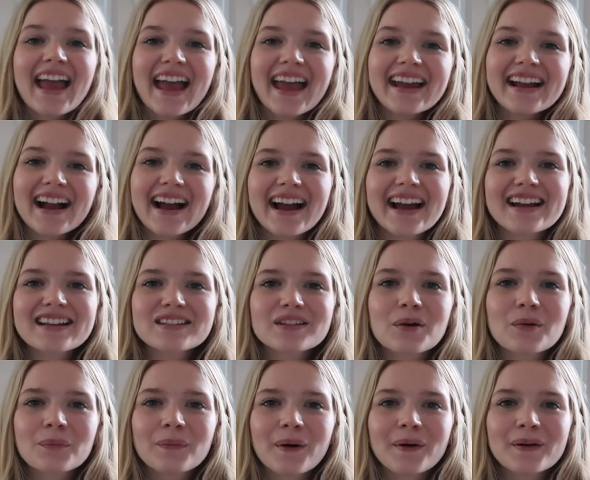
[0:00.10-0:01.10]
Hey guys,
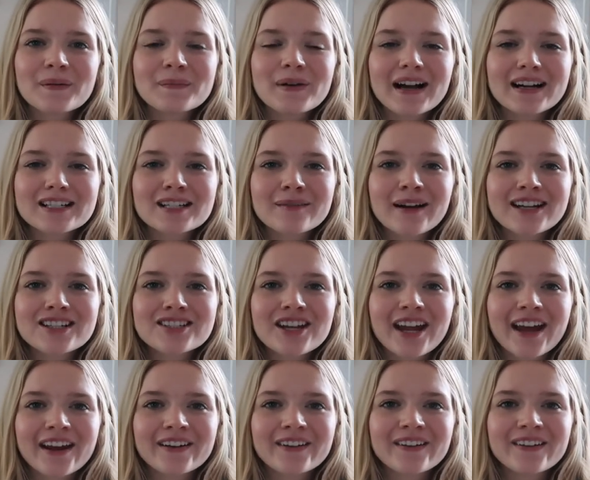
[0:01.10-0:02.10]
welcome back to my
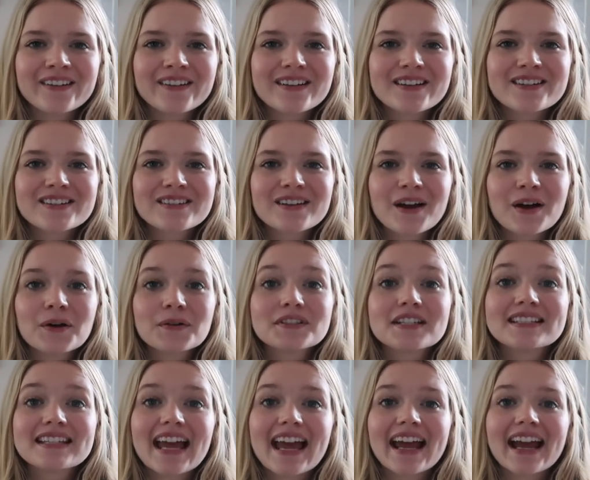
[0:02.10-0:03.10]
channel. So
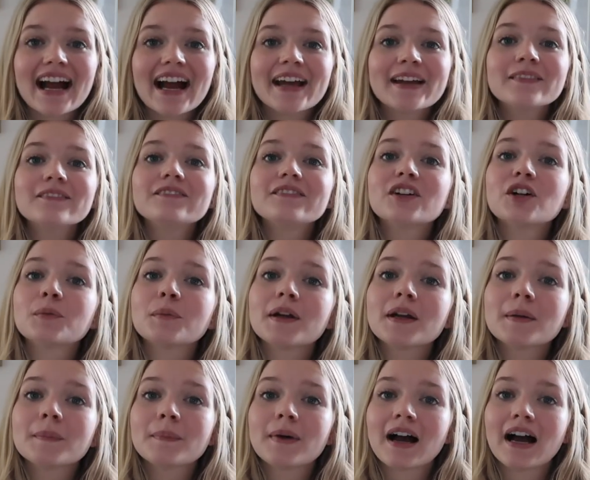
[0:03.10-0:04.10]
today I am
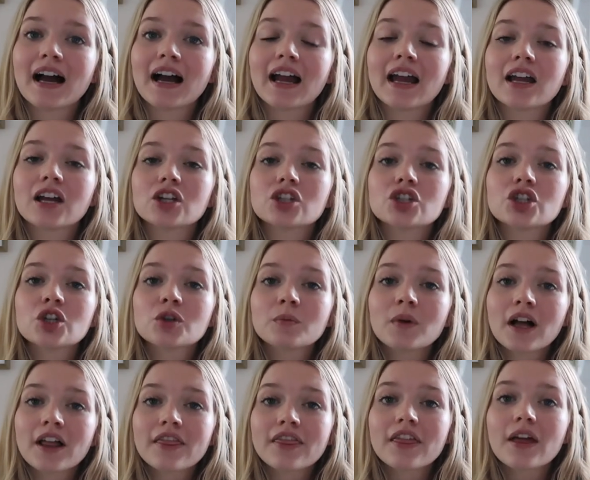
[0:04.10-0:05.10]
filming my two
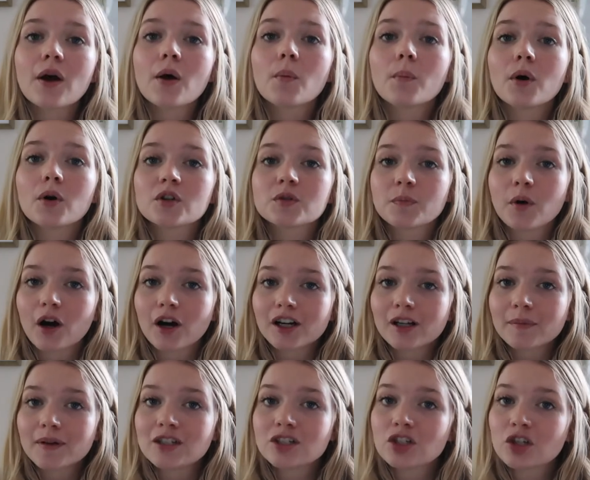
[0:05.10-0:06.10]
month
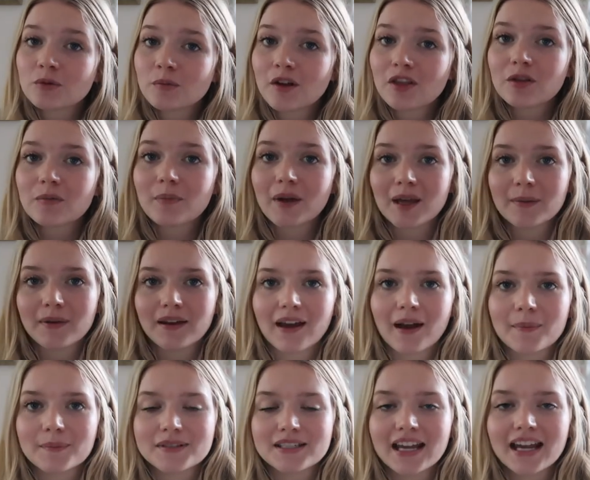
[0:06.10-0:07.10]
postpartum and two month baby
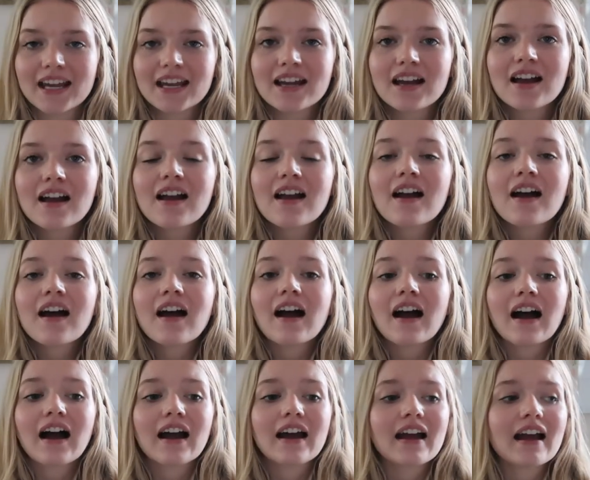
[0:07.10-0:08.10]
update.
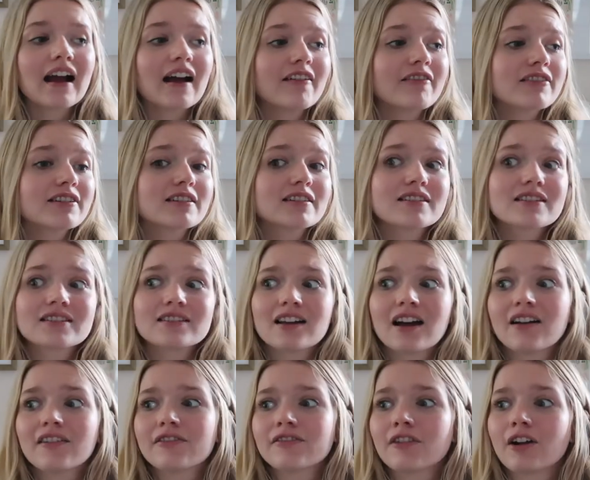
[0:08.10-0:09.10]
I have
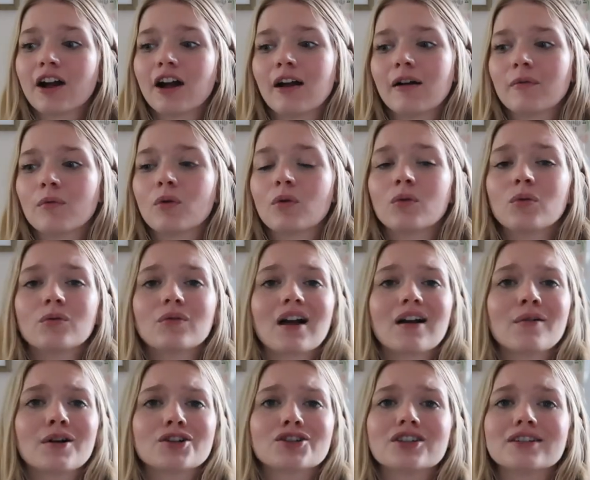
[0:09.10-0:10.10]
stuff from
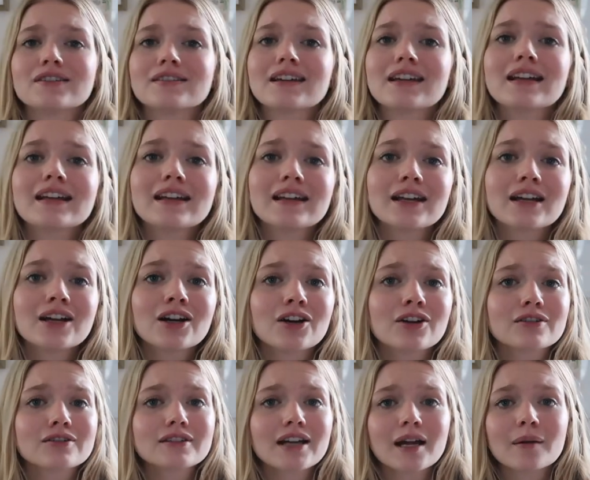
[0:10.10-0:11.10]
what she's eating,
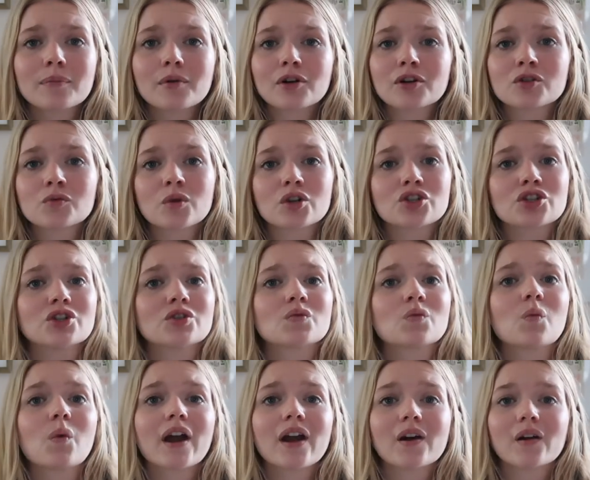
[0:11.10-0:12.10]
her diapers, what she's
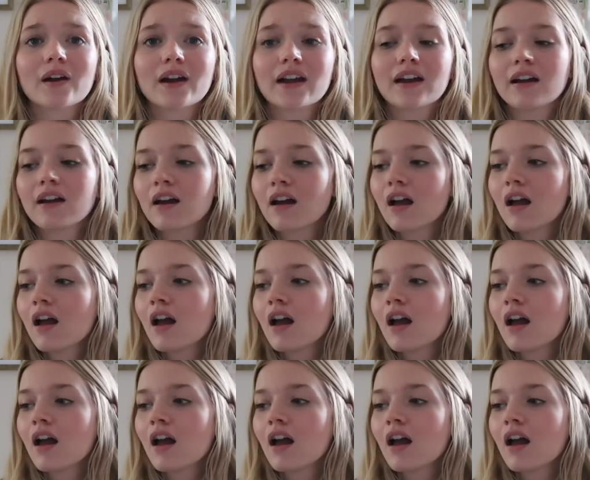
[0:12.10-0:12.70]
wearing,